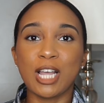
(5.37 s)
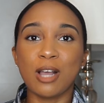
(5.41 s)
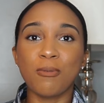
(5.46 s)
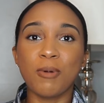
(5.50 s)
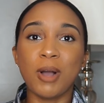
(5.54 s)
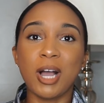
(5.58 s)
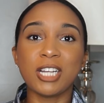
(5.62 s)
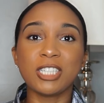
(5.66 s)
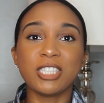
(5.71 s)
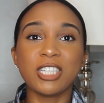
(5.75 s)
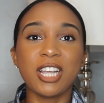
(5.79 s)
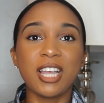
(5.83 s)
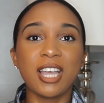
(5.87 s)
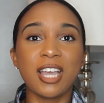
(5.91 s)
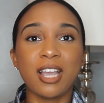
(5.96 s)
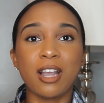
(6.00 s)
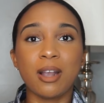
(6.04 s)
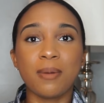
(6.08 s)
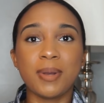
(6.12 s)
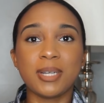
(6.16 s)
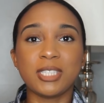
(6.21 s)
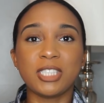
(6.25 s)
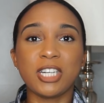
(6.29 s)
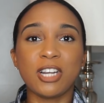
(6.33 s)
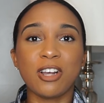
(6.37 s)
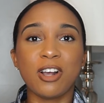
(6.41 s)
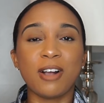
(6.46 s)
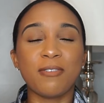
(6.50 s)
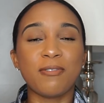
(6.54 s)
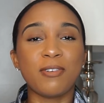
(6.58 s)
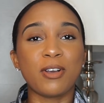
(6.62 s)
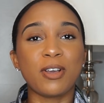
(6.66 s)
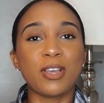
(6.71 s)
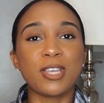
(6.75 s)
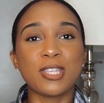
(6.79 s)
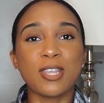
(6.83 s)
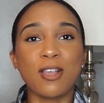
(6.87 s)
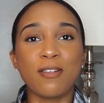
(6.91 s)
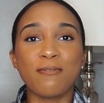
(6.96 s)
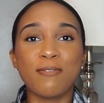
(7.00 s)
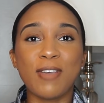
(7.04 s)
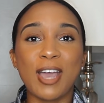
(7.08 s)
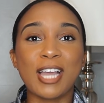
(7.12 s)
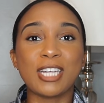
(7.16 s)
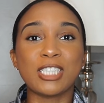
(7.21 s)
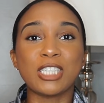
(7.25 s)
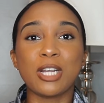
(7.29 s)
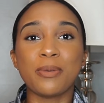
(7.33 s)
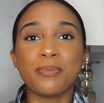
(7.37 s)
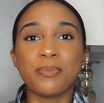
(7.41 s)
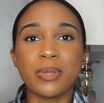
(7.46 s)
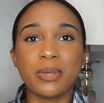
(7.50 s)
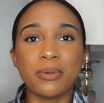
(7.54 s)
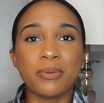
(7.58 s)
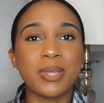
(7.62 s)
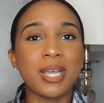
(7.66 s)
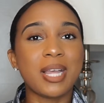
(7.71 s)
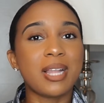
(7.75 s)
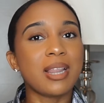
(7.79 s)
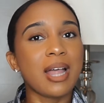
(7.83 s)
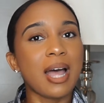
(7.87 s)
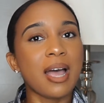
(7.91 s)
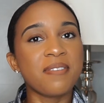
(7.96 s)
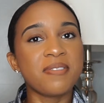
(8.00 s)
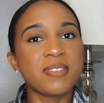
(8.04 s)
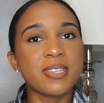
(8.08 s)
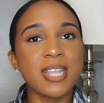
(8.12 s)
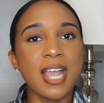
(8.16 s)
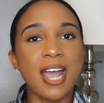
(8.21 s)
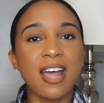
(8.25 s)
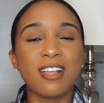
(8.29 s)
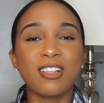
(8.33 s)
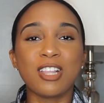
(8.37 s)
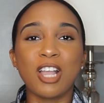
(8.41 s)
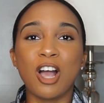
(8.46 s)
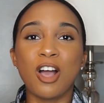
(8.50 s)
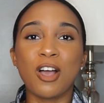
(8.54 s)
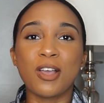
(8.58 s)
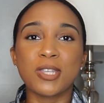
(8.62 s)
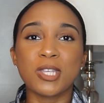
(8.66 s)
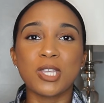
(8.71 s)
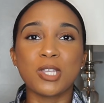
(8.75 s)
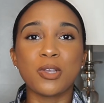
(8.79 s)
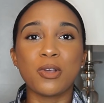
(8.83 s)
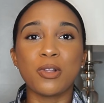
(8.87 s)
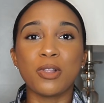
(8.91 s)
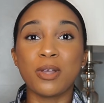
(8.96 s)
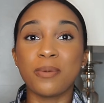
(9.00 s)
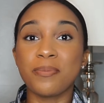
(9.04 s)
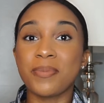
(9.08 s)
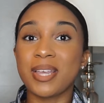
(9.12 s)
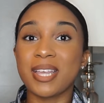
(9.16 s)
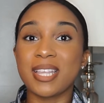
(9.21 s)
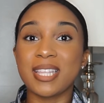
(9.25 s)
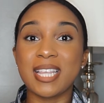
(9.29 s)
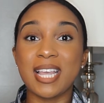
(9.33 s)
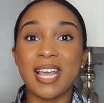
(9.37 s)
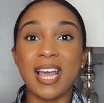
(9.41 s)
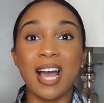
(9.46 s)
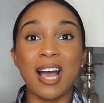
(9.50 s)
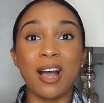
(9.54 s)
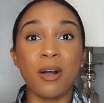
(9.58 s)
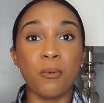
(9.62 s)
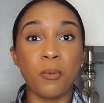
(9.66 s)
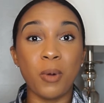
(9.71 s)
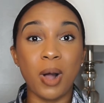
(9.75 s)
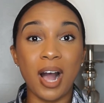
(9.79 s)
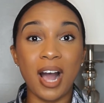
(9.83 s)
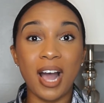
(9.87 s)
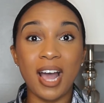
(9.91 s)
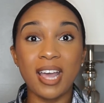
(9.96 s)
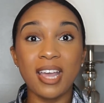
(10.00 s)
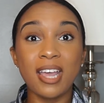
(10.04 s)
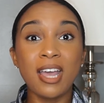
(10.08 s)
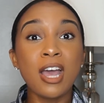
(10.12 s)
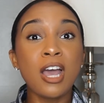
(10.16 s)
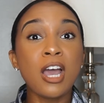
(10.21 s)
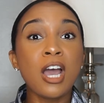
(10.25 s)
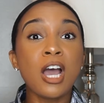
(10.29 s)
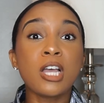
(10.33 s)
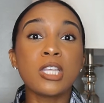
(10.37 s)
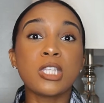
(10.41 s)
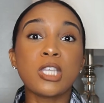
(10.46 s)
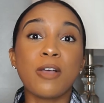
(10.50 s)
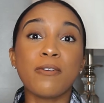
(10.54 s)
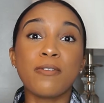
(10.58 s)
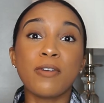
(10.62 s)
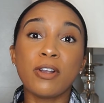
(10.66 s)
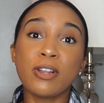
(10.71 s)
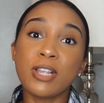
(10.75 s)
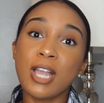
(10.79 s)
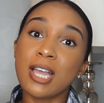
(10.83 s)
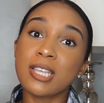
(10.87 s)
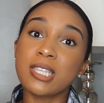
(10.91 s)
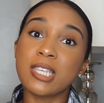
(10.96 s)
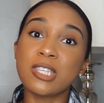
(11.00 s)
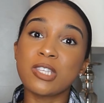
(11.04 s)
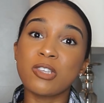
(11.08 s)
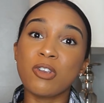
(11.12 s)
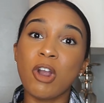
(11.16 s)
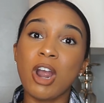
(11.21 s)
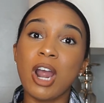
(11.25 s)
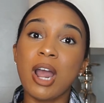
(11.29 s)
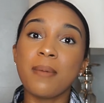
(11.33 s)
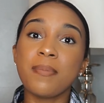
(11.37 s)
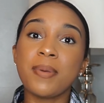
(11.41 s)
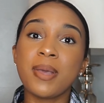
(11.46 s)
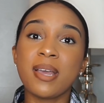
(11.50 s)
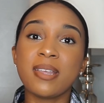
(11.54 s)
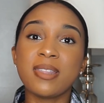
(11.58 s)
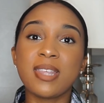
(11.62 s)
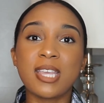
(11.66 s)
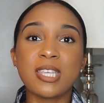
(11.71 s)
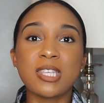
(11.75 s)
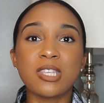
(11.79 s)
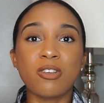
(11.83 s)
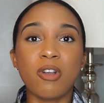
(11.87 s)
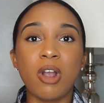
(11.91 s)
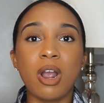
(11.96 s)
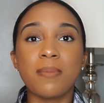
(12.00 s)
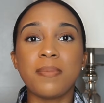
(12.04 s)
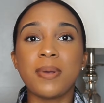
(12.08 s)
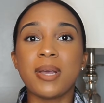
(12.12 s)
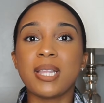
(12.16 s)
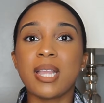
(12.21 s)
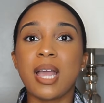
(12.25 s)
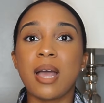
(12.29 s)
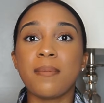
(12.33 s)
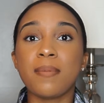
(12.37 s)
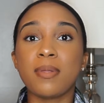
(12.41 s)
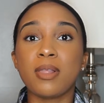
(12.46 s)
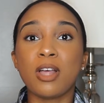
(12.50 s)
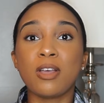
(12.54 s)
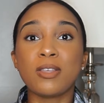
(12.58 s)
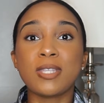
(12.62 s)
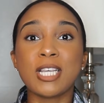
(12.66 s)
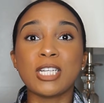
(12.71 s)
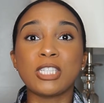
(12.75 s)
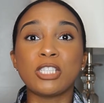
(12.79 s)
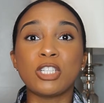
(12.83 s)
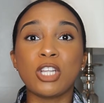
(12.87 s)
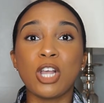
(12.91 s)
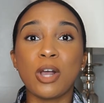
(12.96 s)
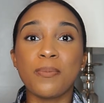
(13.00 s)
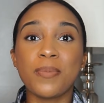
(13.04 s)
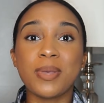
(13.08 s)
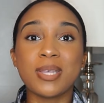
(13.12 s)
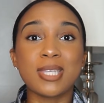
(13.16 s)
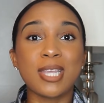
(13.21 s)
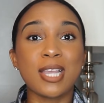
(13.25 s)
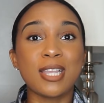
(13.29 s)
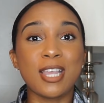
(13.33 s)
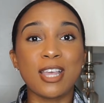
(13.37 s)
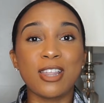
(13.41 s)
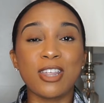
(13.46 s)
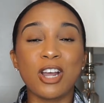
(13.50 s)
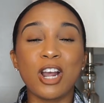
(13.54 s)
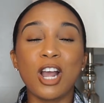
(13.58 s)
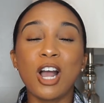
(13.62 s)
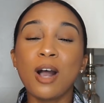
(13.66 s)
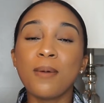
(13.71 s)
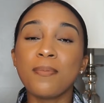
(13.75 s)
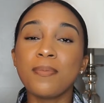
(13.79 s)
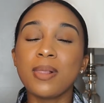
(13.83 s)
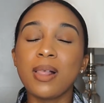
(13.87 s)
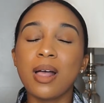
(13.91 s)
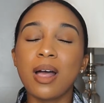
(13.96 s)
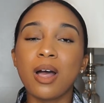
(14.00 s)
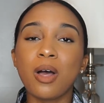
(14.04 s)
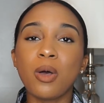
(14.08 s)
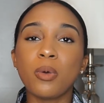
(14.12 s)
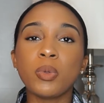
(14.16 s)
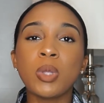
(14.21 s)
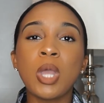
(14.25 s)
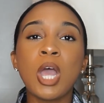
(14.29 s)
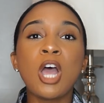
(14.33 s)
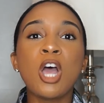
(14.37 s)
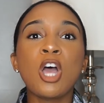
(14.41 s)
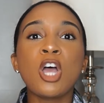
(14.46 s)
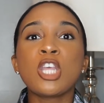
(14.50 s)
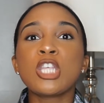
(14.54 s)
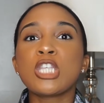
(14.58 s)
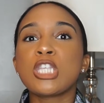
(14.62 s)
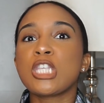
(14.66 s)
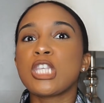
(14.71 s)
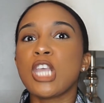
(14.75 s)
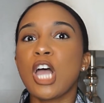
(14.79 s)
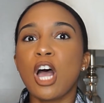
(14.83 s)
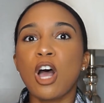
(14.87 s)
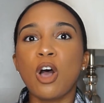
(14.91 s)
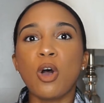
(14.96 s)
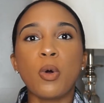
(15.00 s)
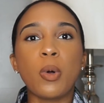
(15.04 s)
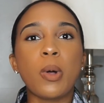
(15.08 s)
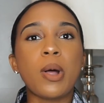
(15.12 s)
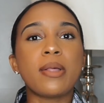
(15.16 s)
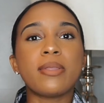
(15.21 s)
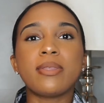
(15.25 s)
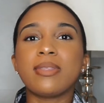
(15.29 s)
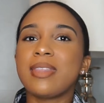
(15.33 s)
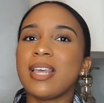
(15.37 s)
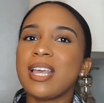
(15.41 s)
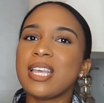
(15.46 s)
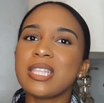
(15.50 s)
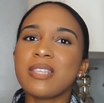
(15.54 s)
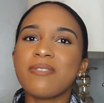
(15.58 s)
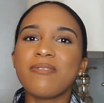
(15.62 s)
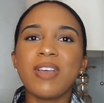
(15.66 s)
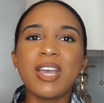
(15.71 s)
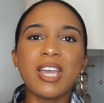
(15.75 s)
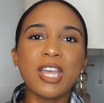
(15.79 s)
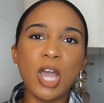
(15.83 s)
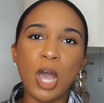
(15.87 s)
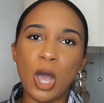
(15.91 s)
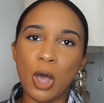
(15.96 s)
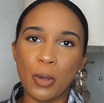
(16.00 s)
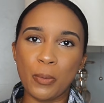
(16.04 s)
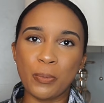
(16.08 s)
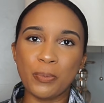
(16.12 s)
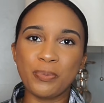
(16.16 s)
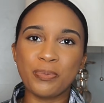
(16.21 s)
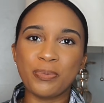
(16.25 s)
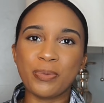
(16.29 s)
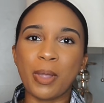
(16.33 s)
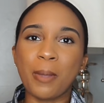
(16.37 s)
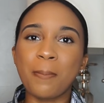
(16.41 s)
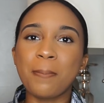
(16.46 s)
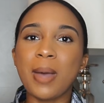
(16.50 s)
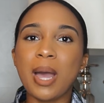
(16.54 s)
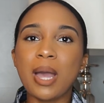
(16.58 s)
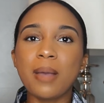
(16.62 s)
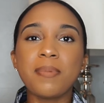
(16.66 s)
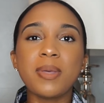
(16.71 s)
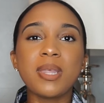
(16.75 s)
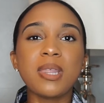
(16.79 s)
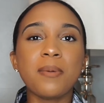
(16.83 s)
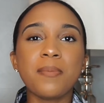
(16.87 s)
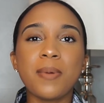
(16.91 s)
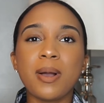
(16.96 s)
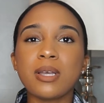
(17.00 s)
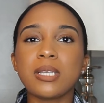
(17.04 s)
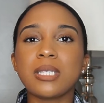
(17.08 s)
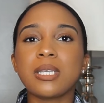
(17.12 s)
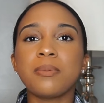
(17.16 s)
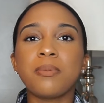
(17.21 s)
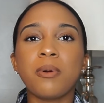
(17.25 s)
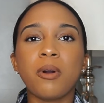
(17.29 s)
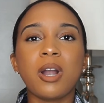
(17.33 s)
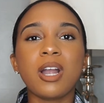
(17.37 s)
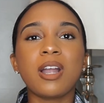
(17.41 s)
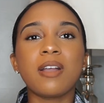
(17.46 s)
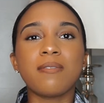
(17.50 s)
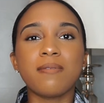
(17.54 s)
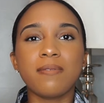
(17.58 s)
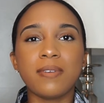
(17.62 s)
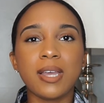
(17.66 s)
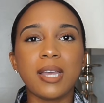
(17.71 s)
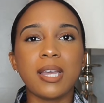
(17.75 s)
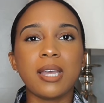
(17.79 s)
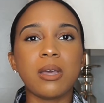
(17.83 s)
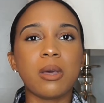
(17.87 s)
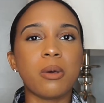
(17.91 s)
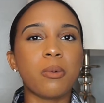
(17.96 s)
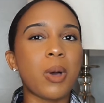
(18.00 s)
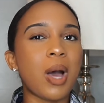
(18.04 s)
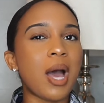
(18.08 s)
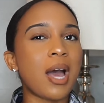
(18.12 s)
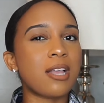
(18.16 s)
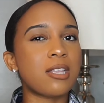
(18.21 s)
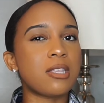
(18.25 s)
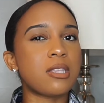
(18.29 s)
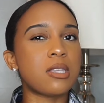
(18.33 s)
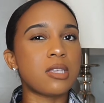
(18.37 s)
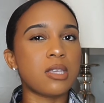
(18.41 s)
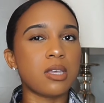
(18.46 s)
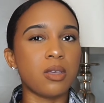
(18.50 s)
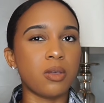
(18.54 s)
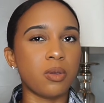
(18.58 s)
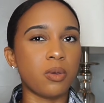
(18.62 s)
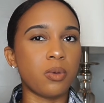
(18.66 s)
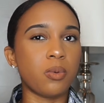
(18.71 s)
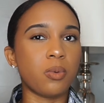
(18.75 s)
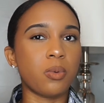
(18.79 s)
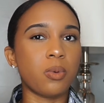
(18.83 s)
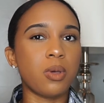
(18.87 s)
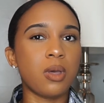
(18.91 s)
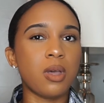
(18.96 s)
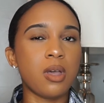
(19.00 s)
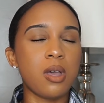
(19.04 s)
time watching. And here on my channel, I focus on fashion, beauty, lifestyle, and I also do a little bit of DIY. So if you're not subscribed, hit that subscribe button down below so you don't miss another upload. So this video might be the most important video I do